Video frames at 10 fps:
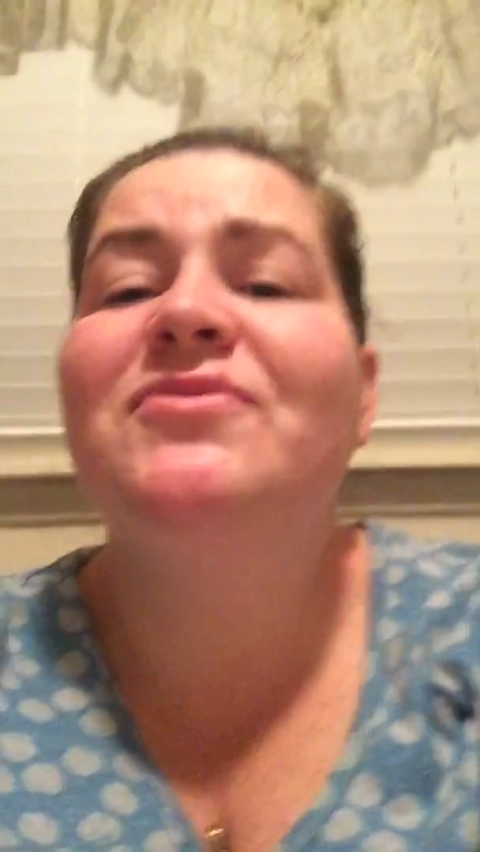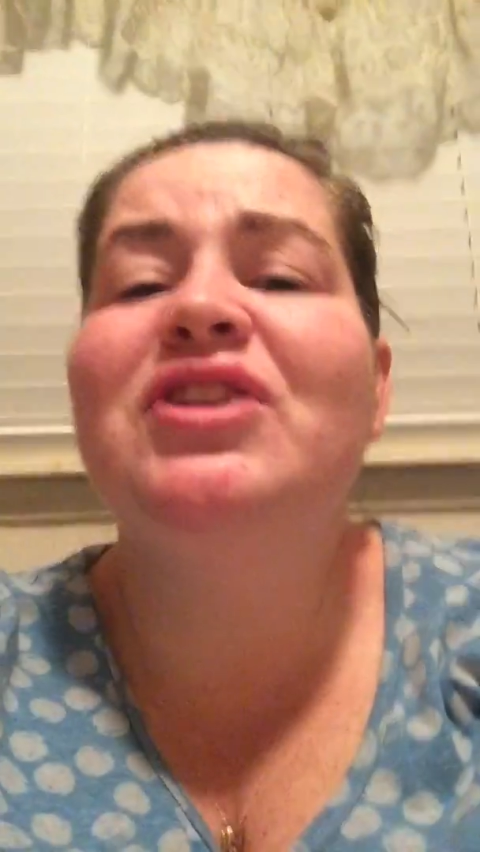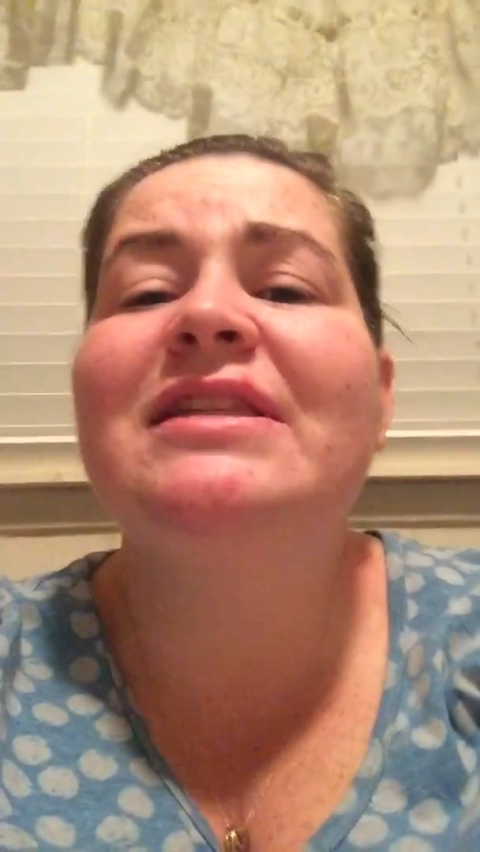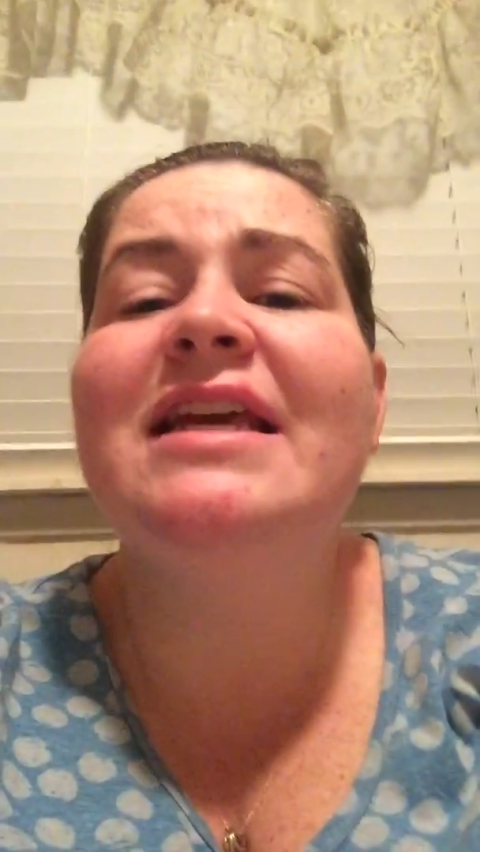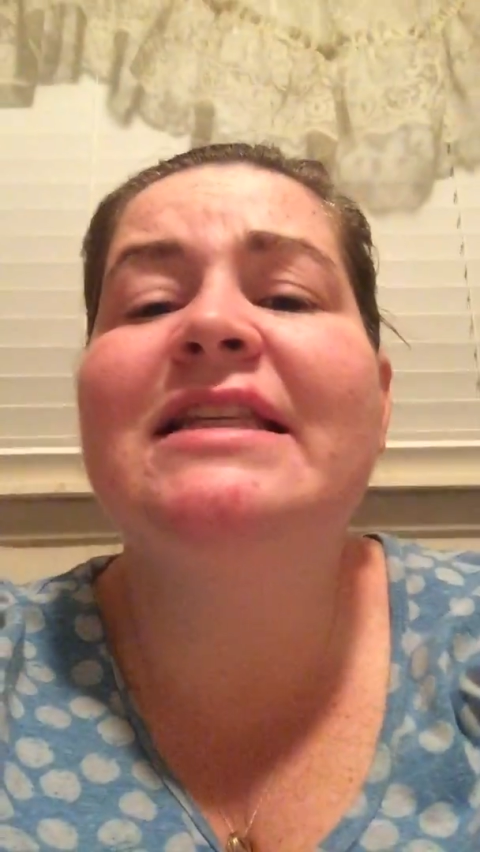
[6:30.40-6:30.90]

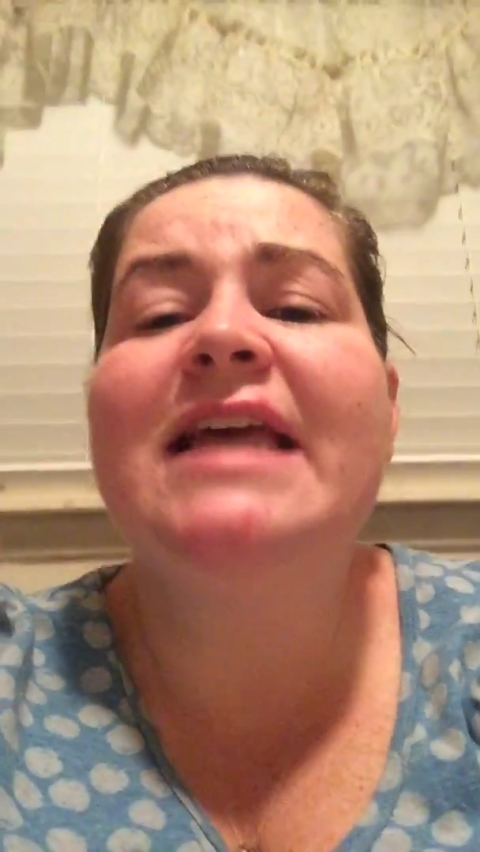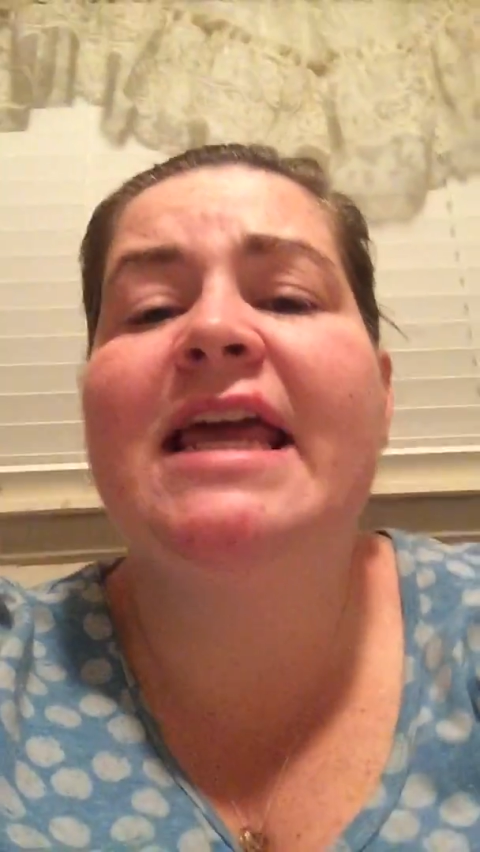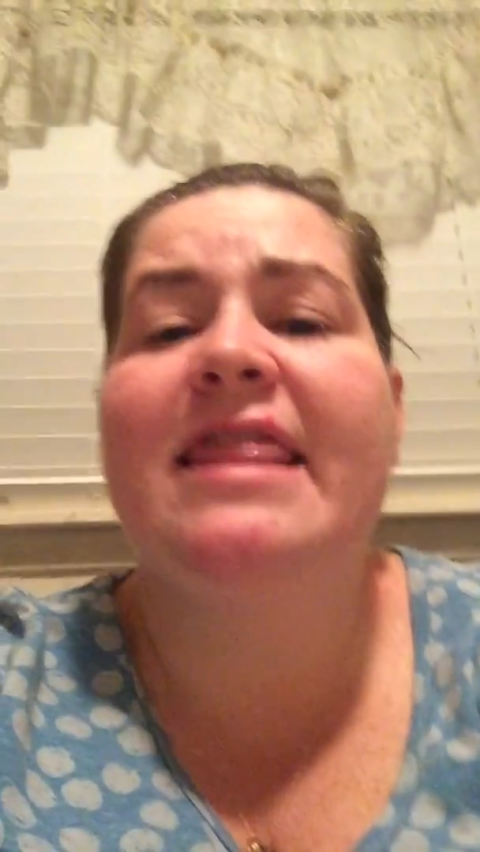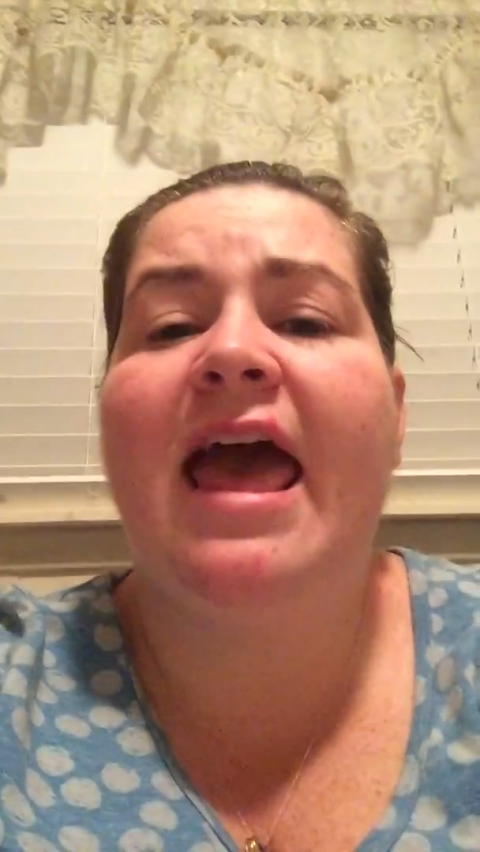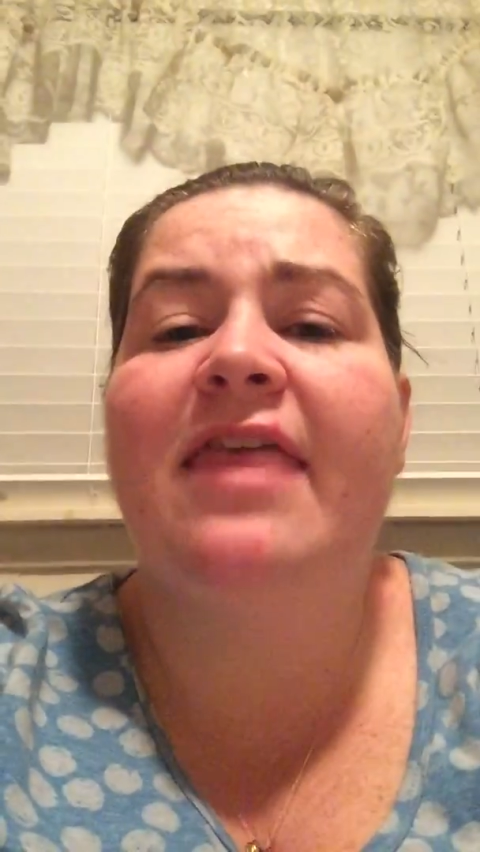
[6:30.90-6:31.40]
just things
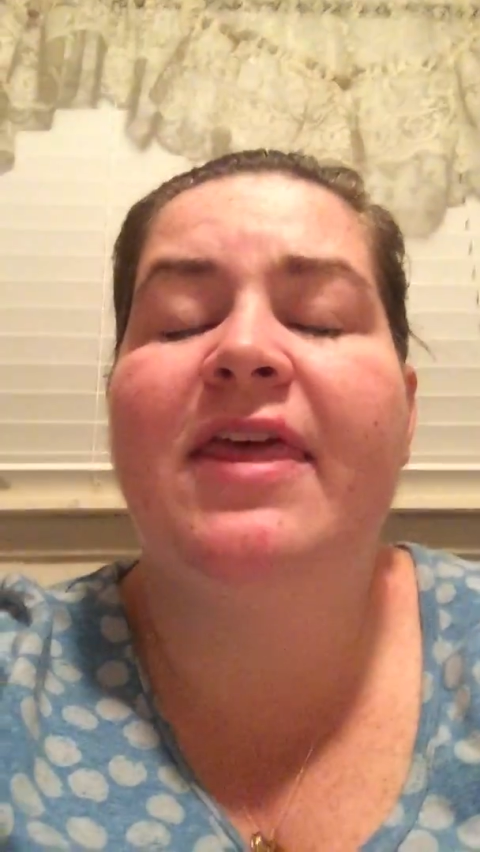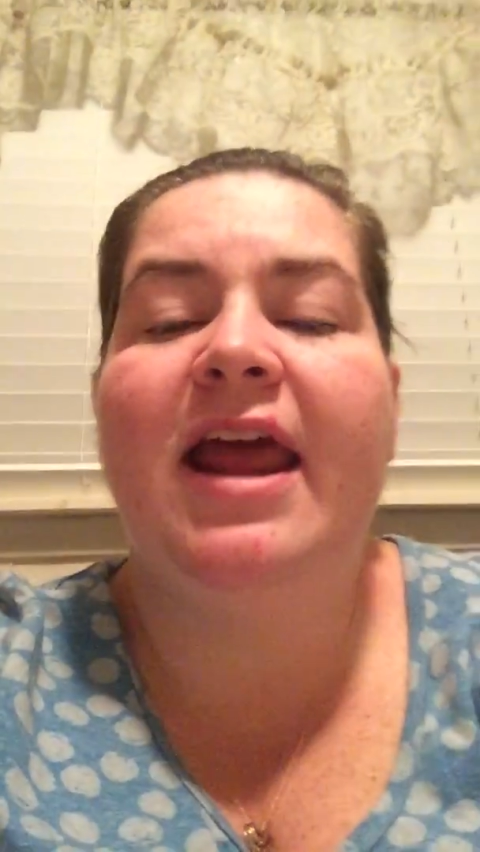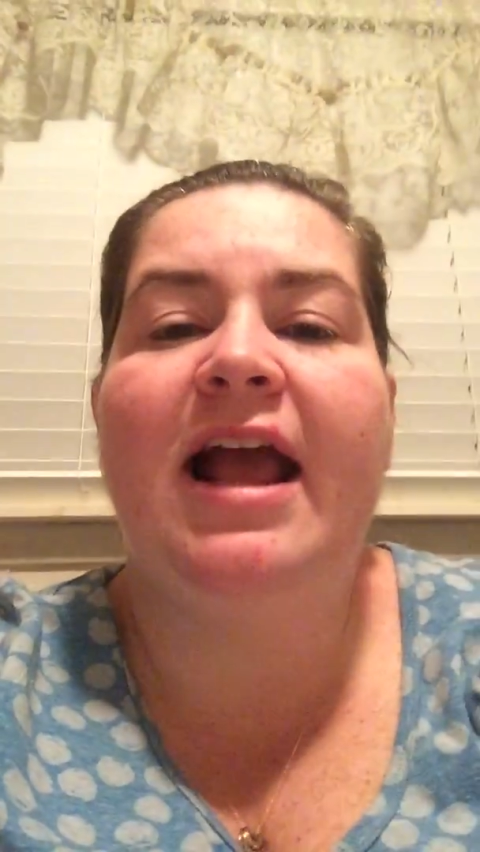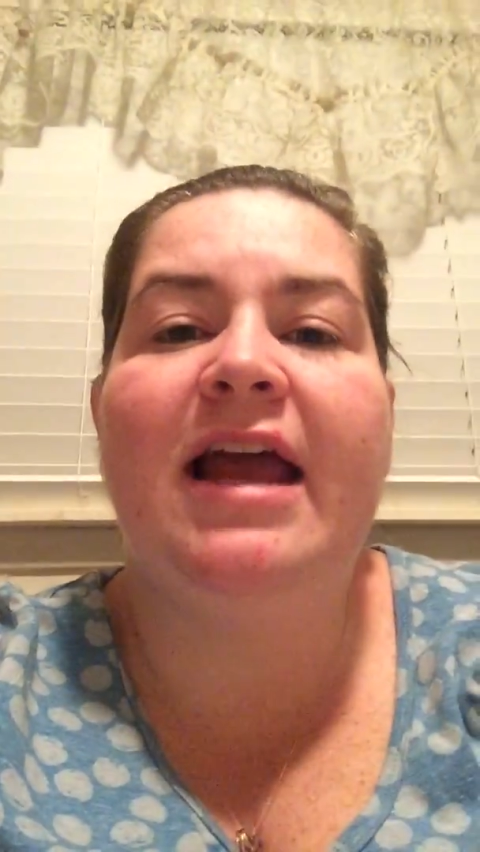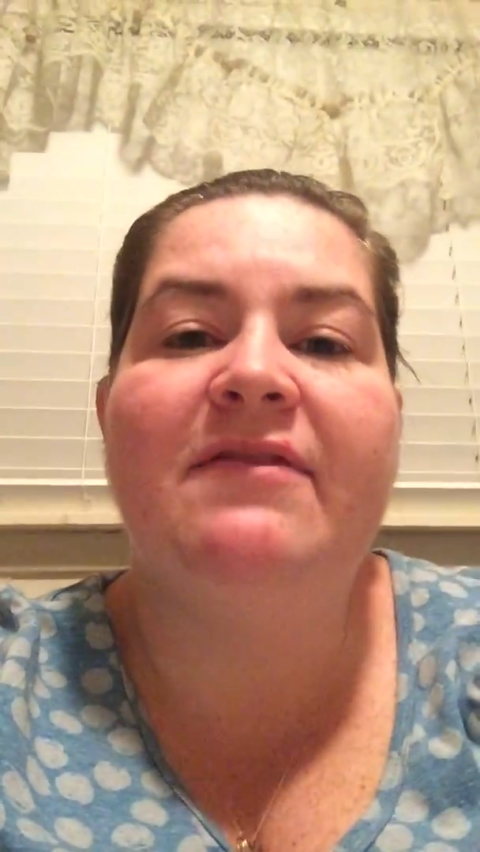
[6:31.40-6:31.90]
like that
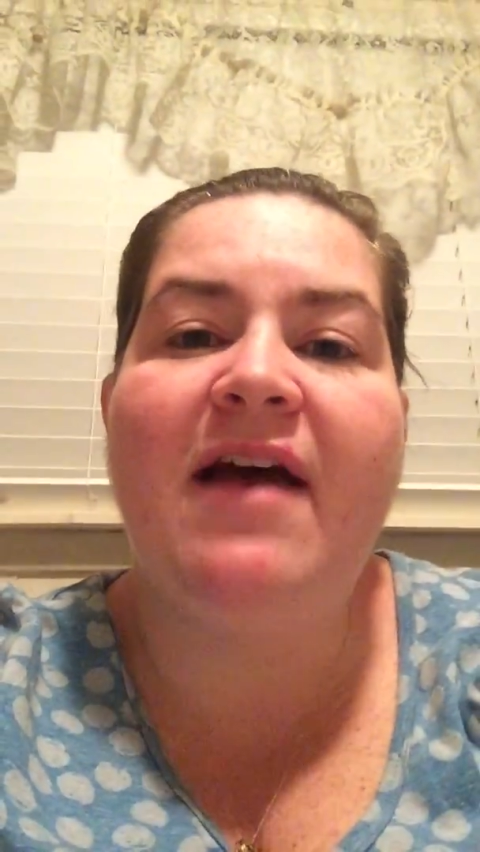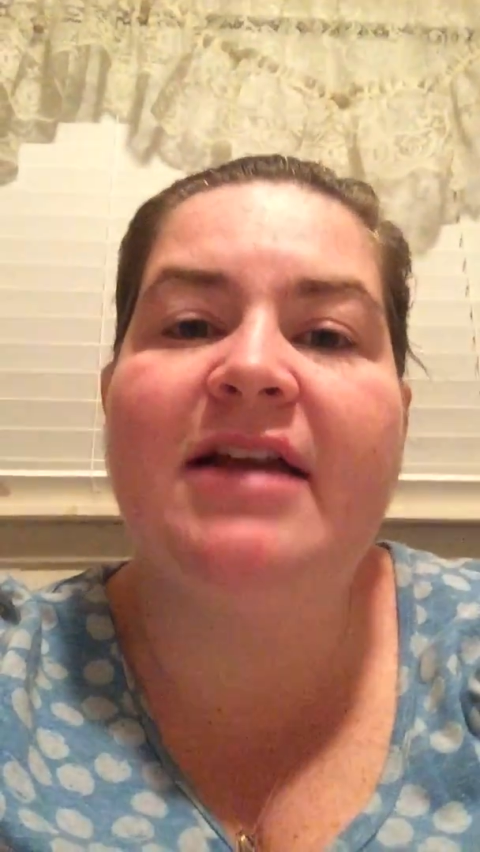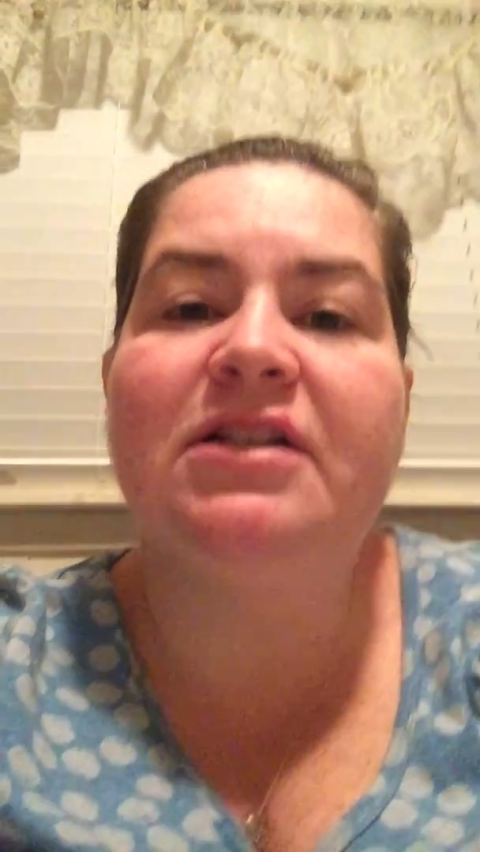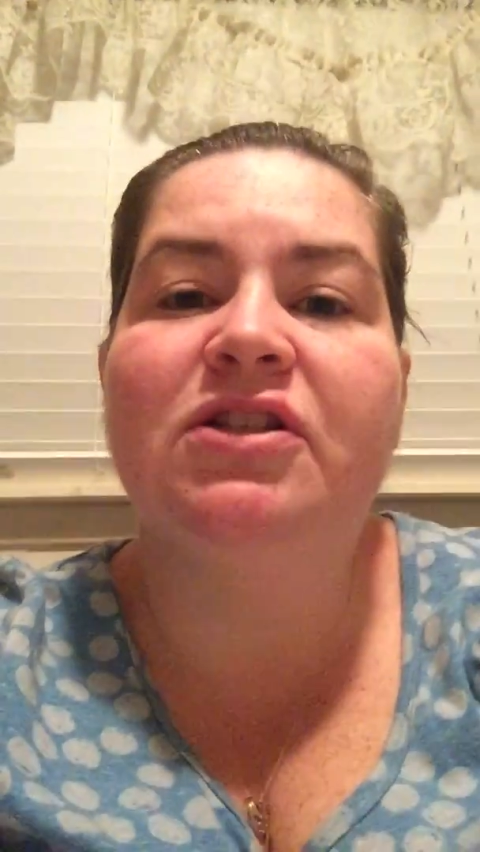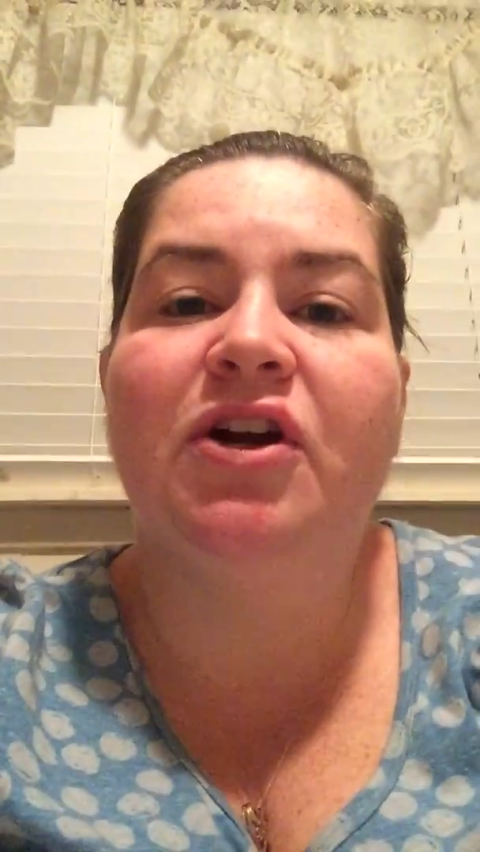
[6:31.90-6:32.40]
I kind of
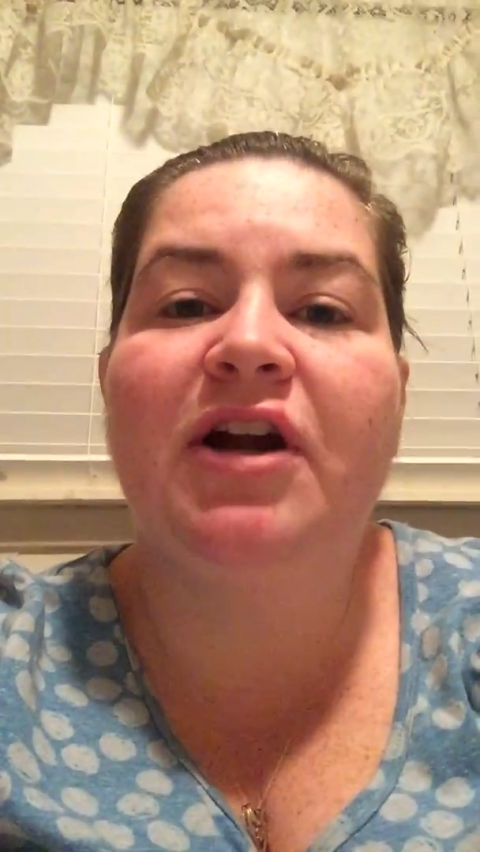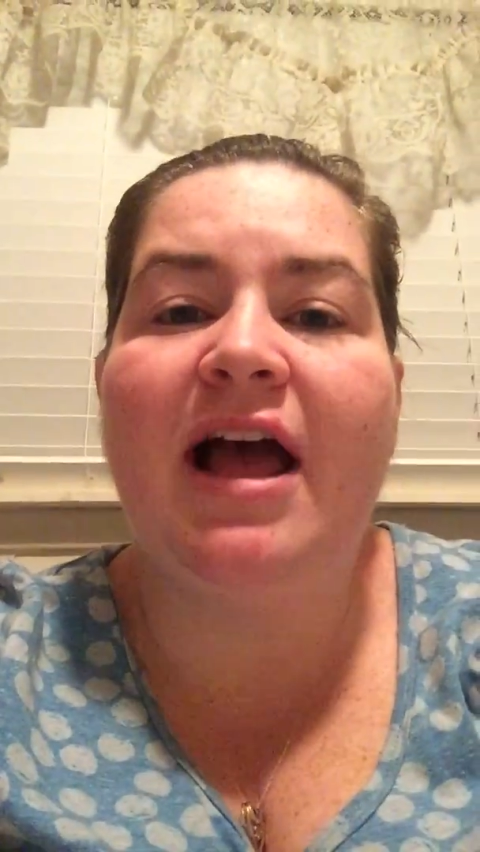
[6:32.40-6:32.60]
had to learn